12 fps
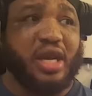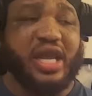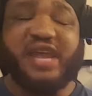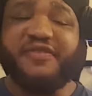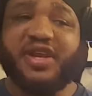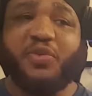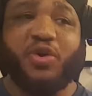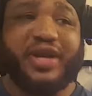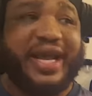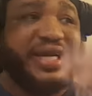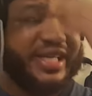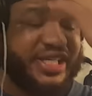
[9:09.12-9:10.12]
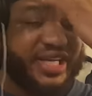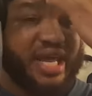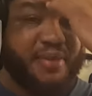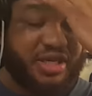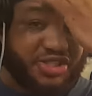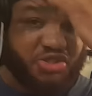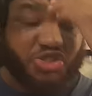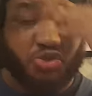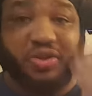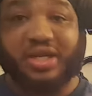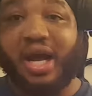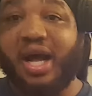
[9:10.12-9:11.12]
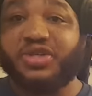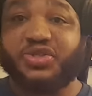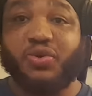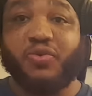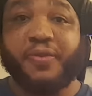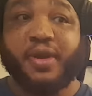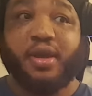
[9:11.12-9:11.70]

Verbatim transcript: even they were they could have just came out still showed the console.